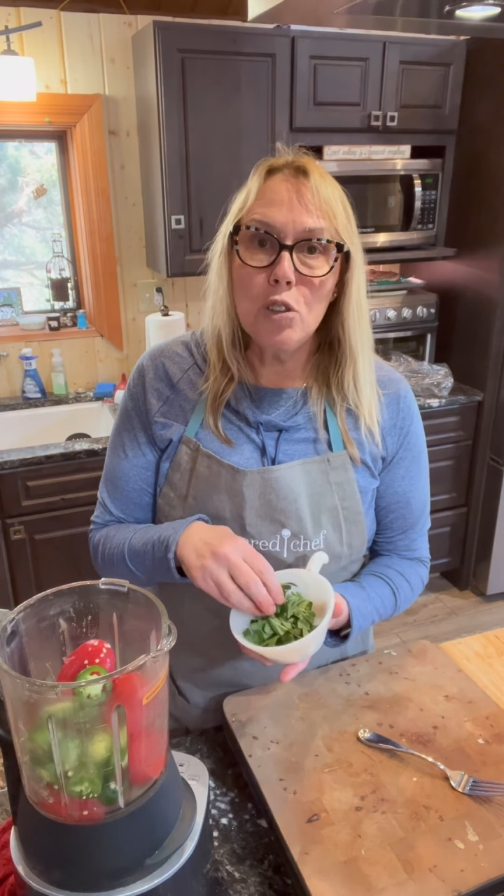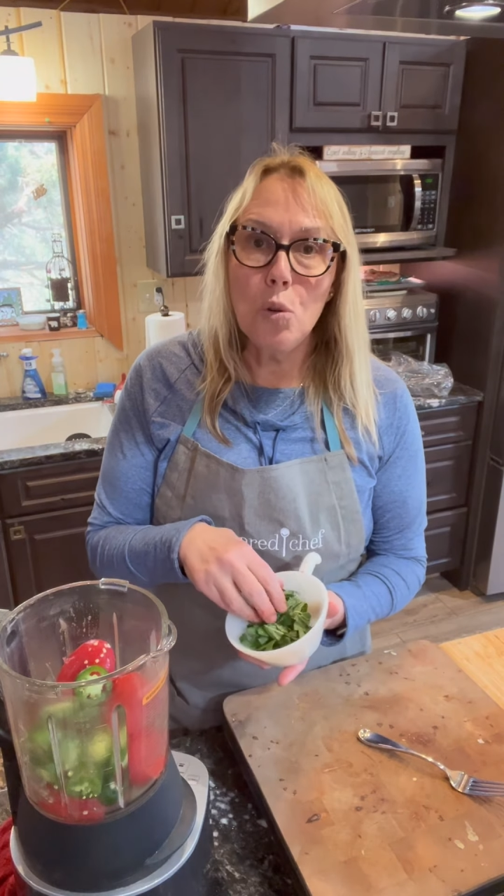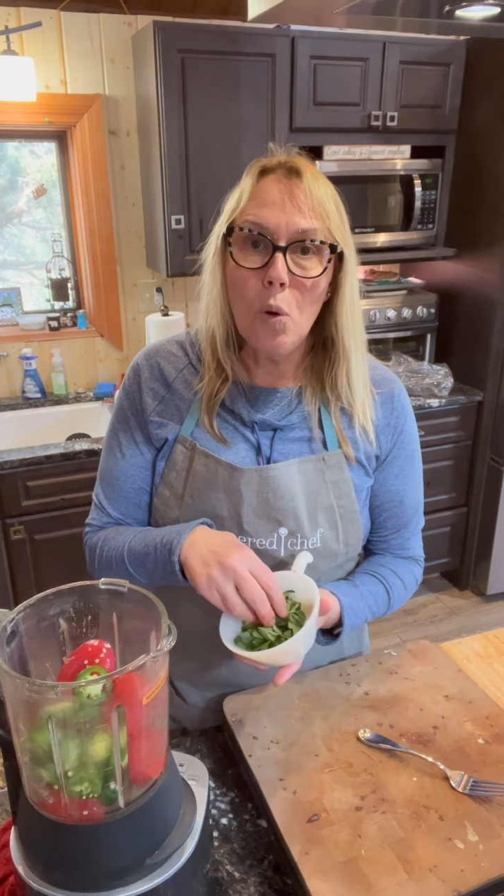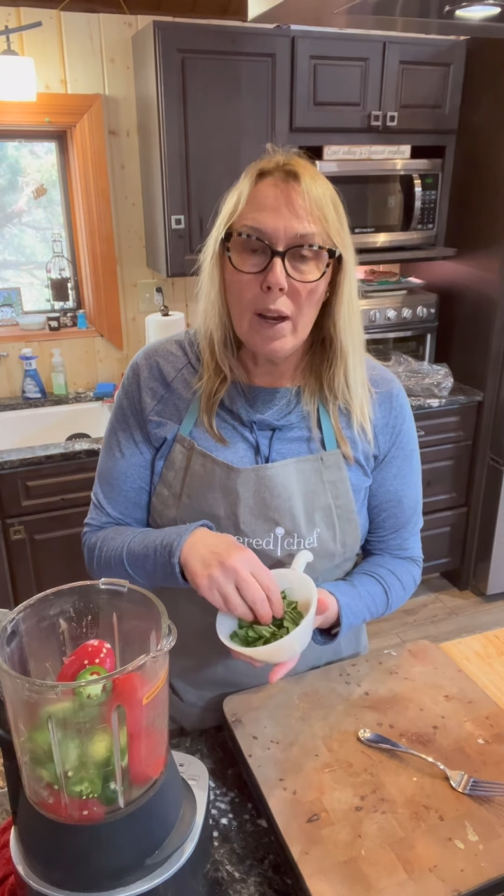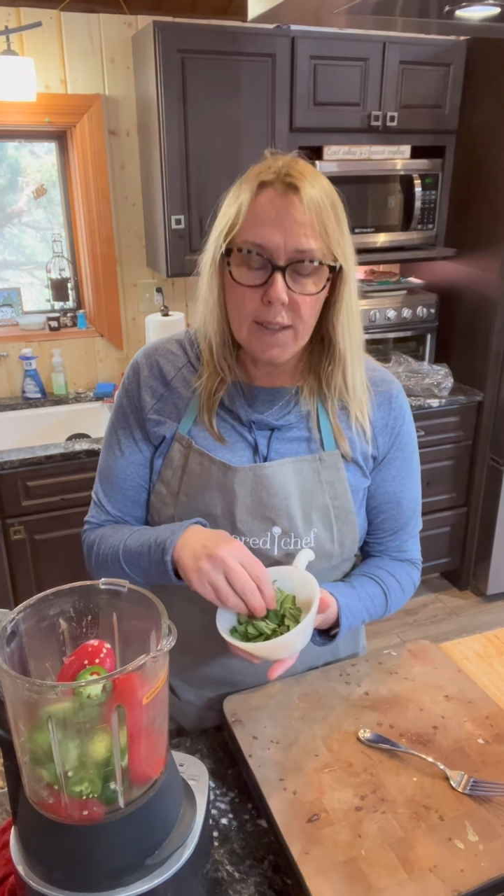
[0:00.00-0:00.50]

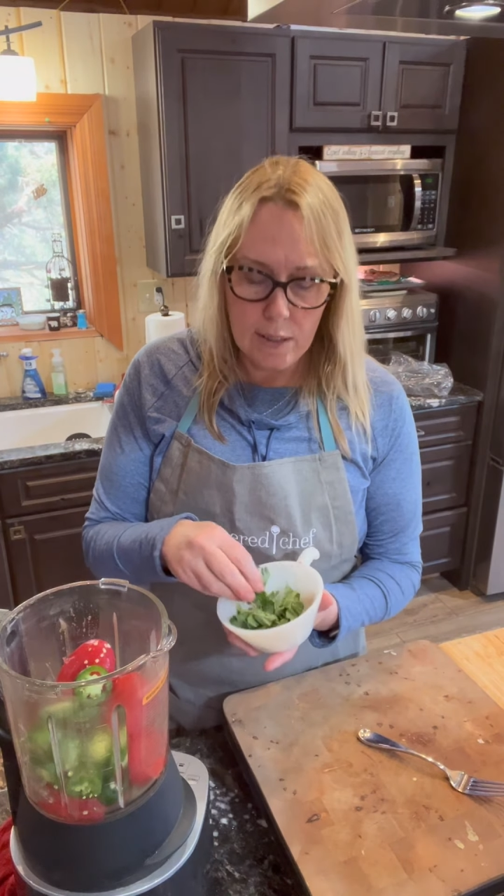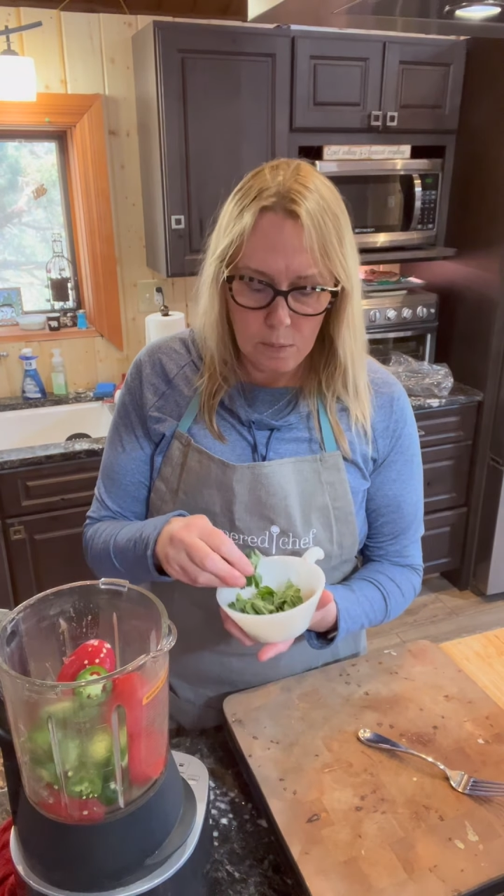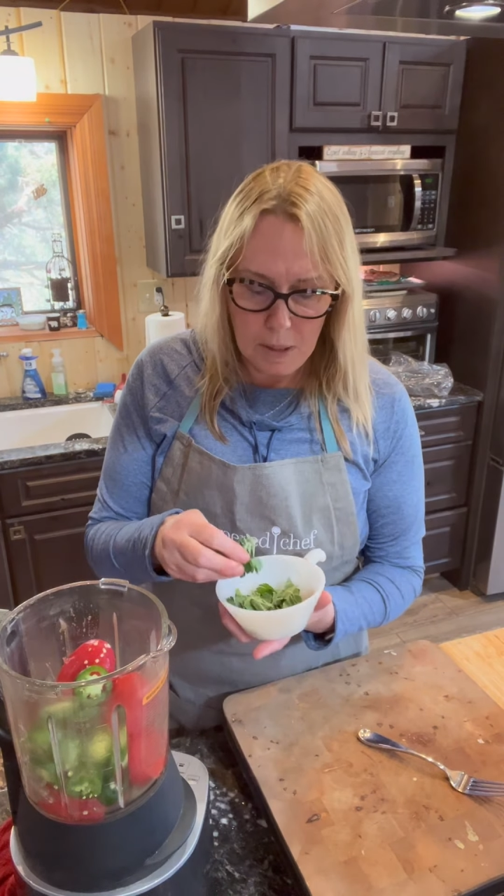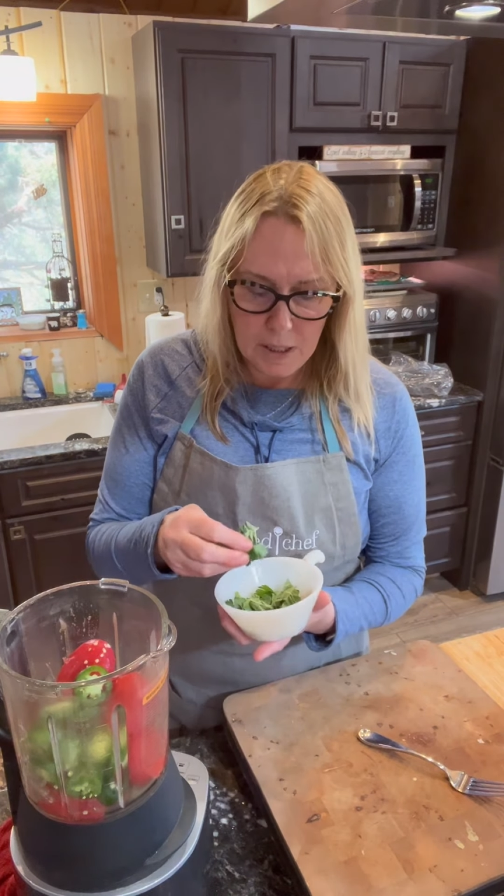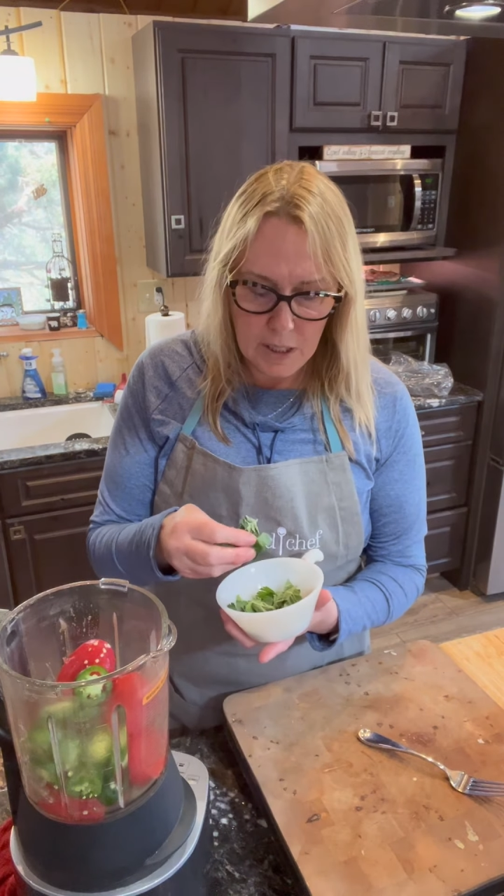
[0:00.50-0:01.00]
twice as
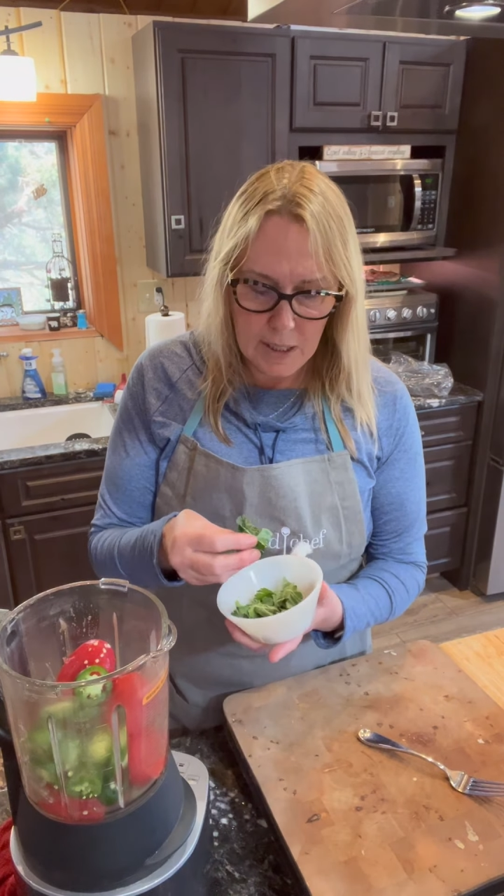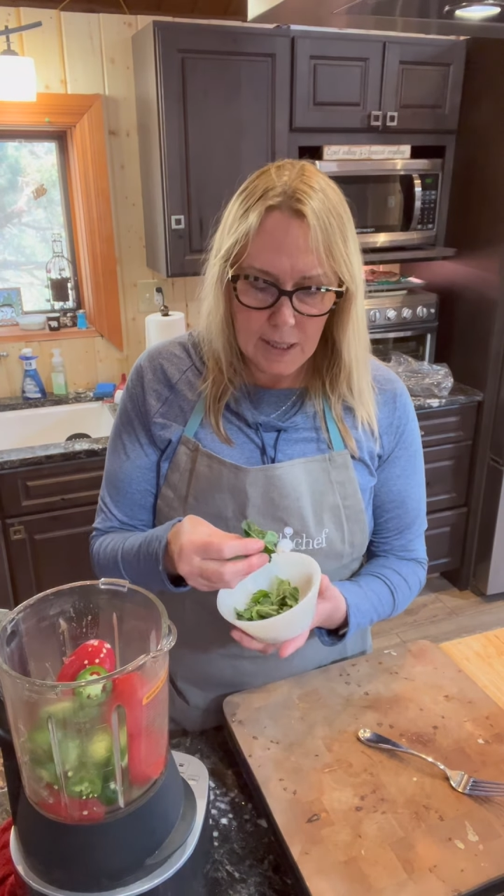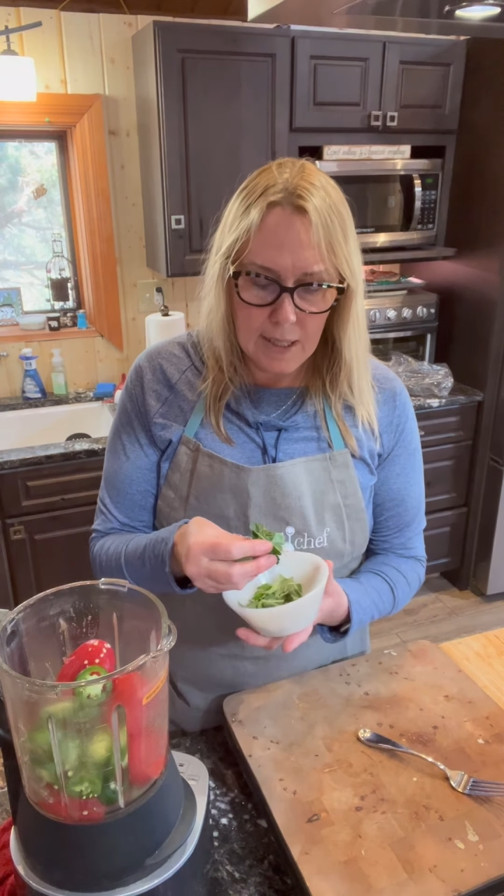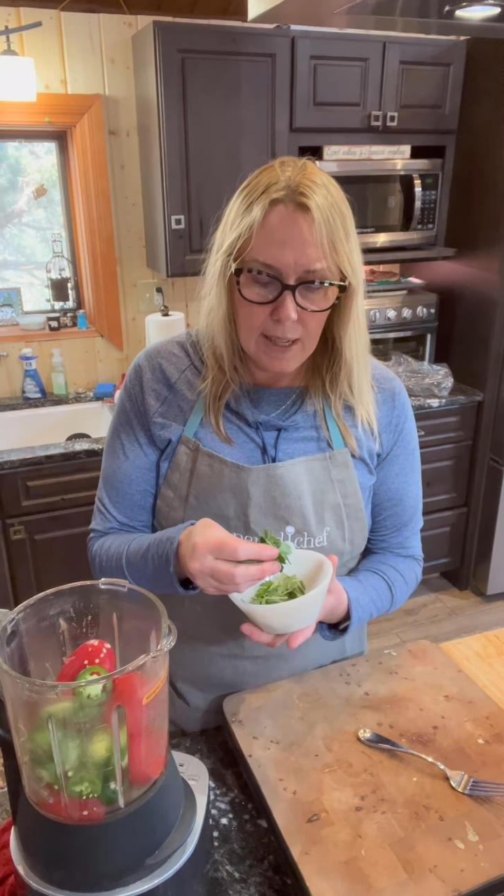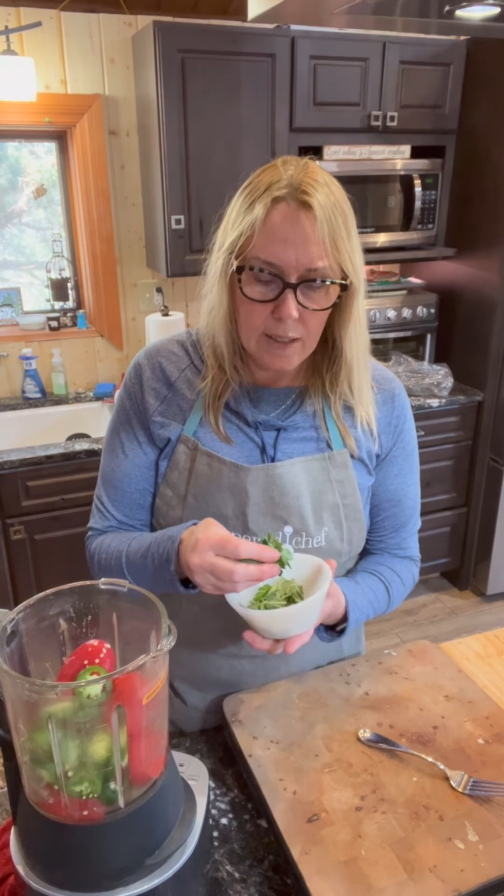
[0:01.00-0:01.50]
much as it
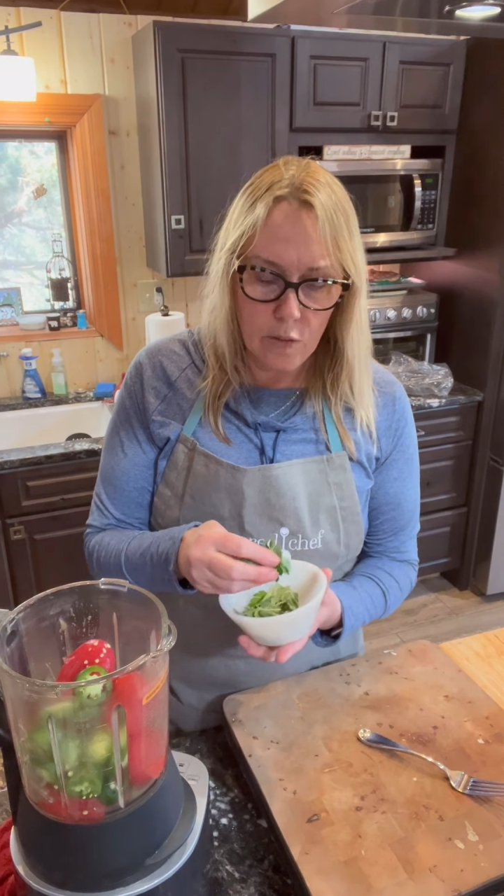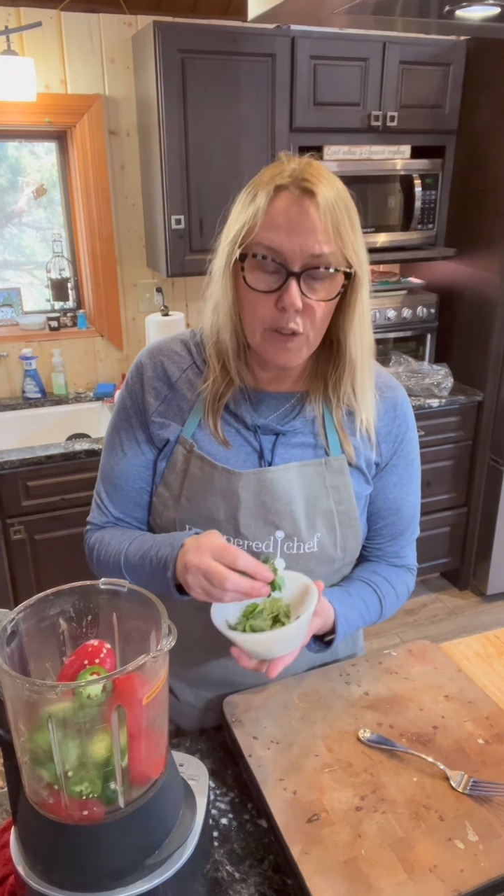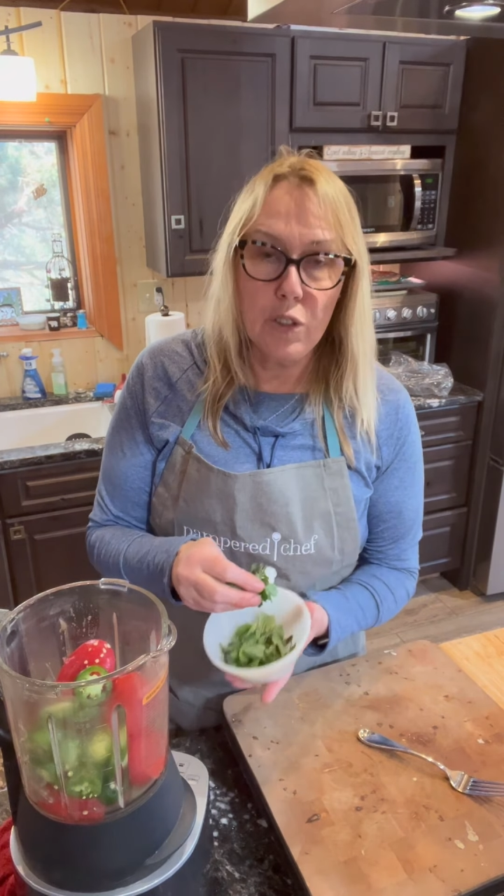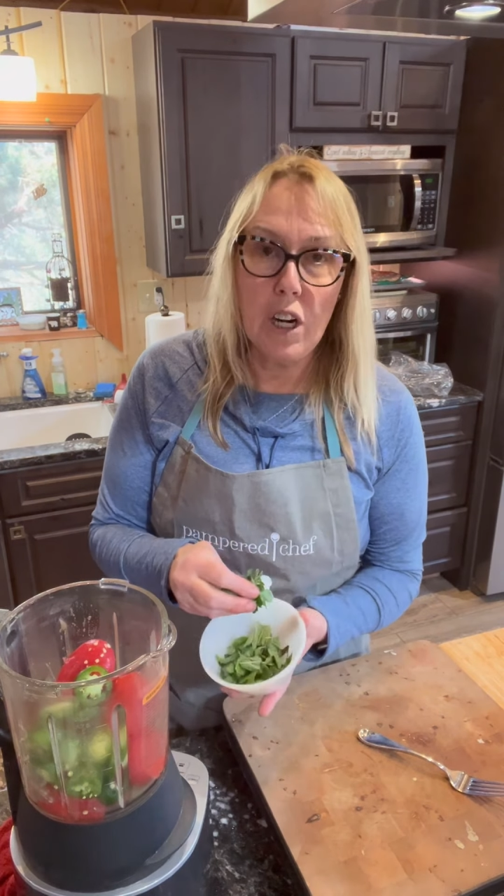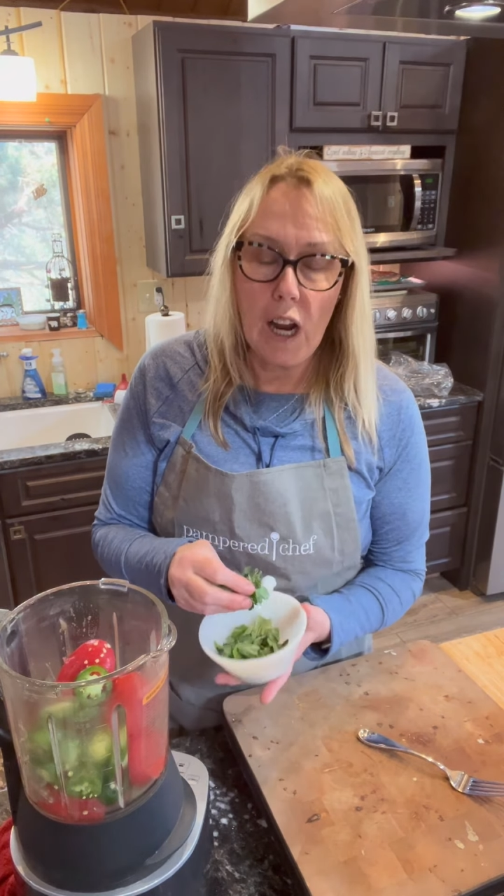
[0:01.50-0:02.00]
says for
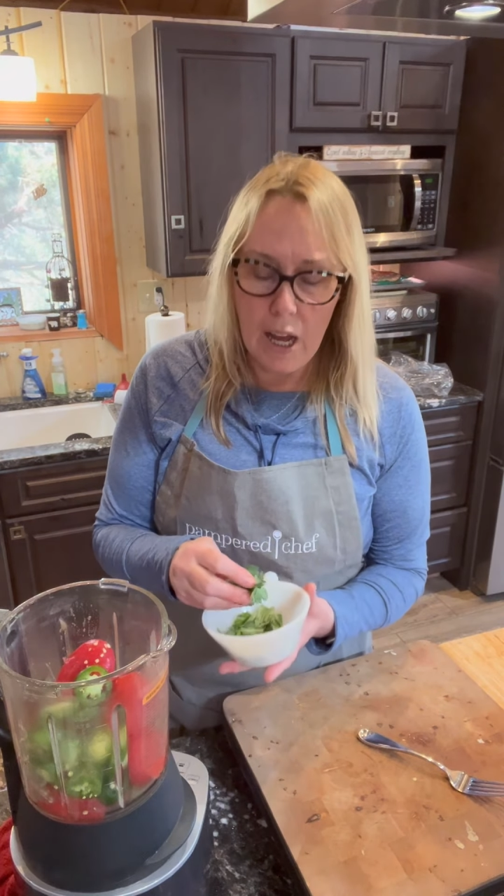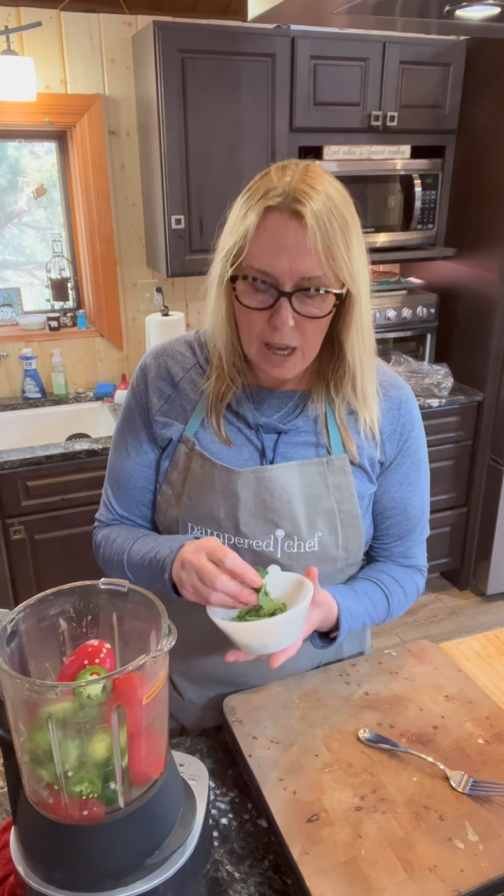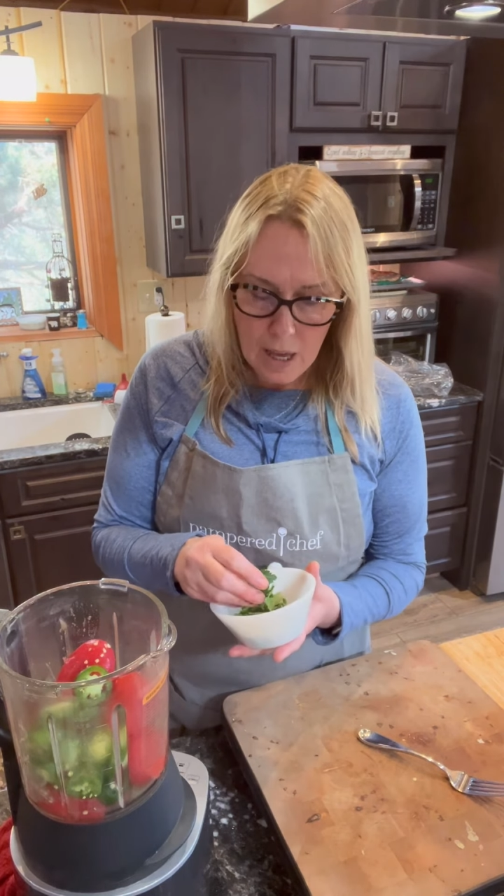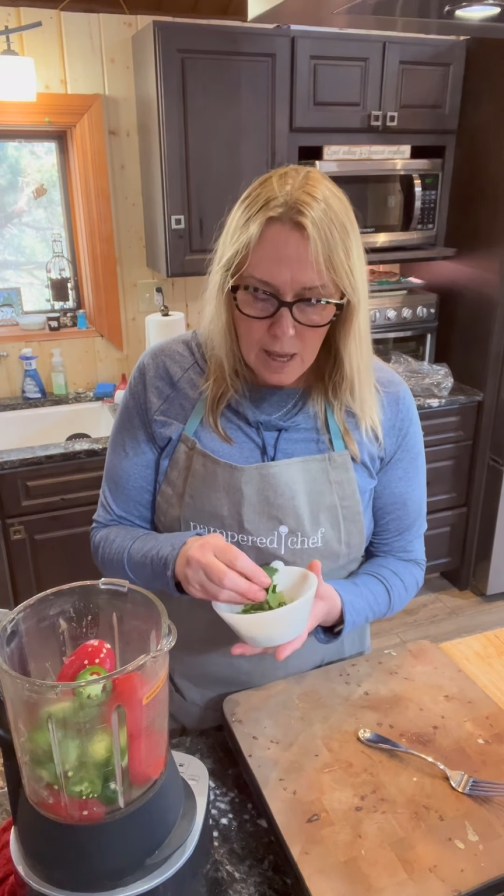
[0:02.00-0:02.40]
dry.